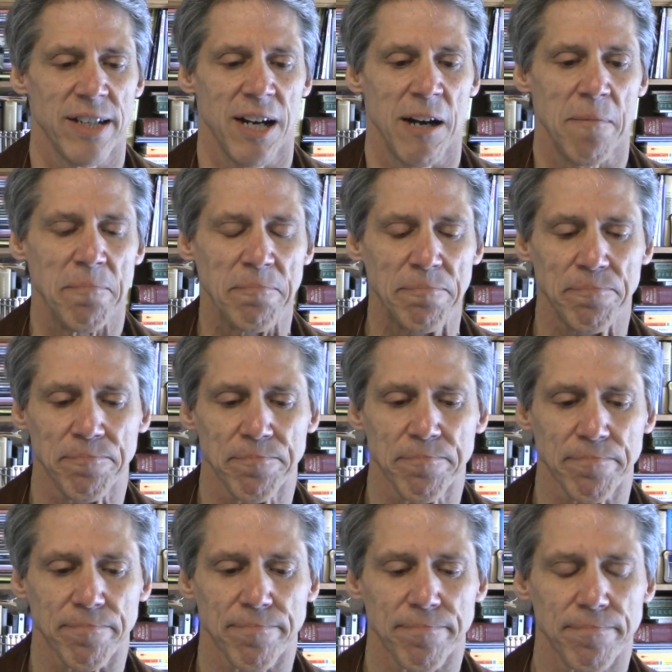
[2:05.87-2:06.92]

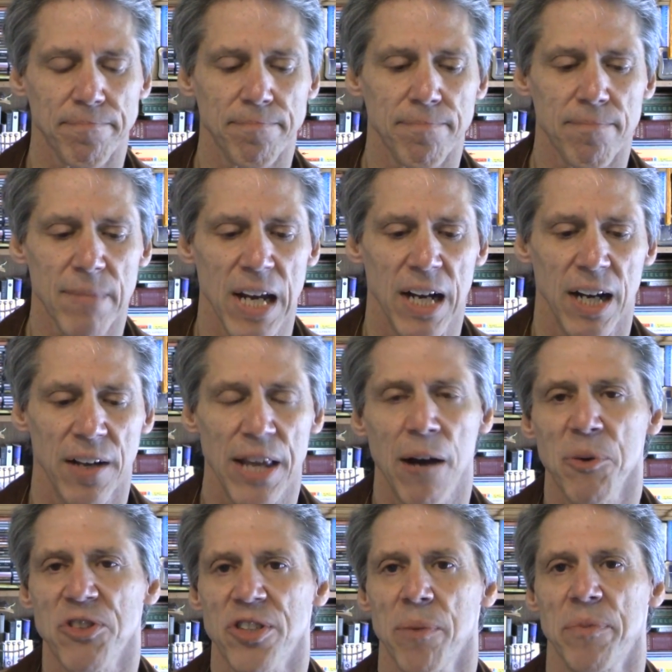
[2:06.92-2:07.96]
that
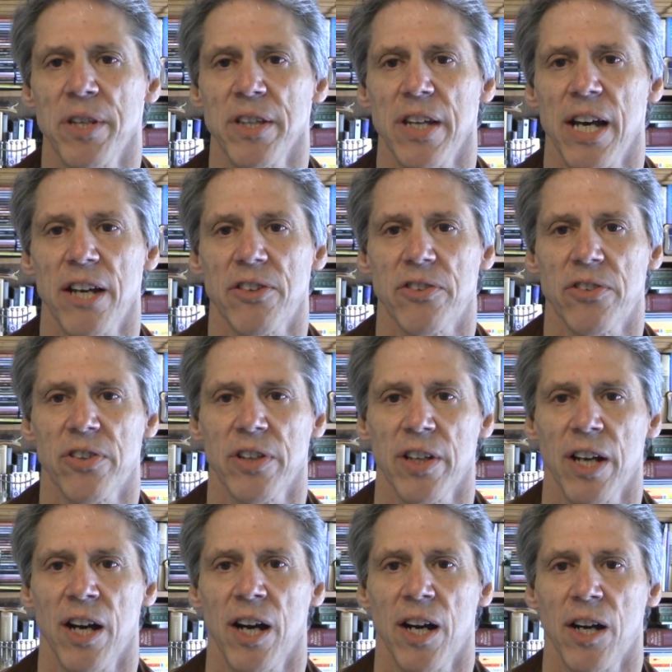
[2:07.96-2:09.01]
was something that
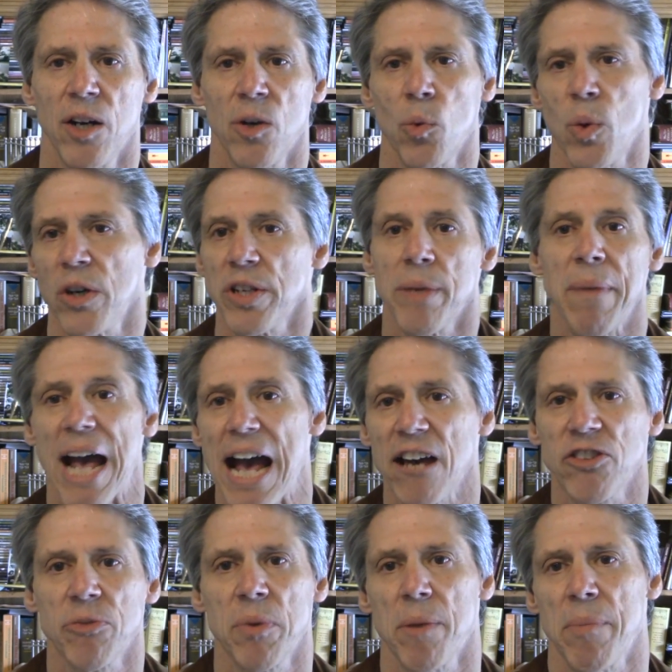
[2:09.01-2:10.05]
William
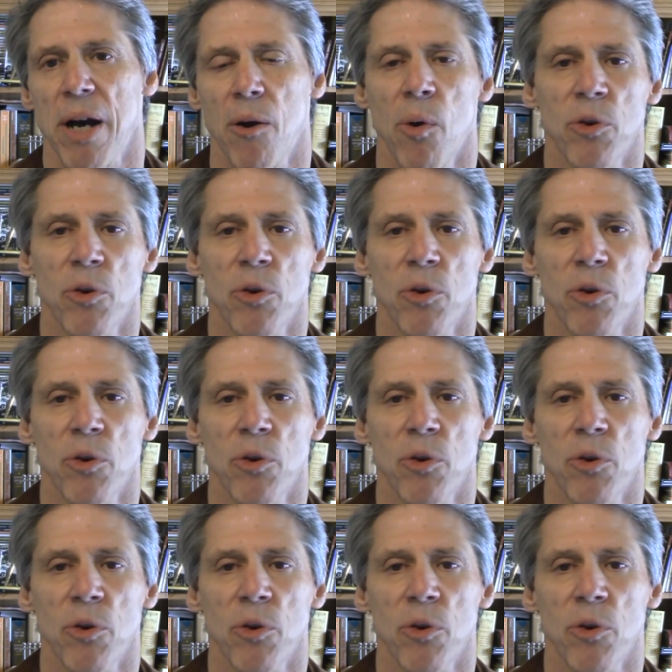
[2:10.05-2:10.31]
asked me about.